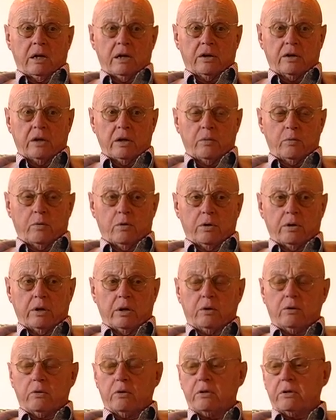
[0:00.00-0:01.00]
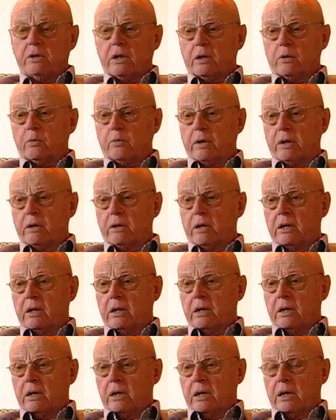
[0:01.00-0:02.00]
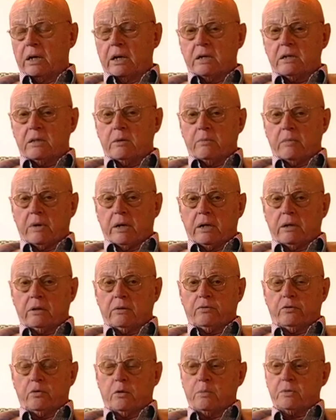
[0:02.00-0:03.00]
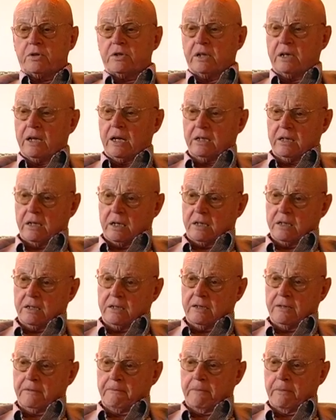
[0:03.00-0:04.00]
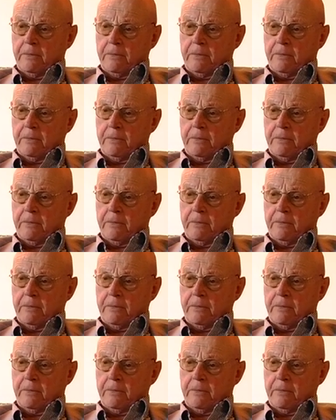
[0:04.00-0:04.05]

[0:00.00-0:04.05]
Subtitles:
rewarding contact with is a man from genetics.